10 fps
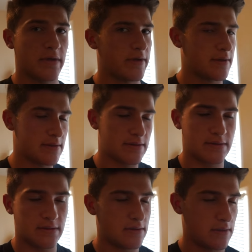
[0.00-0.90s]
Like,
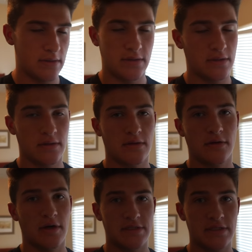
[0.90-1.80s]
it's
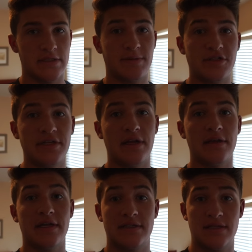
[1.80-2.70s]
crazy, especially
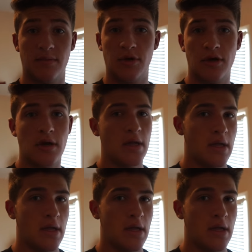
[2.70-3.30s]
now that summer.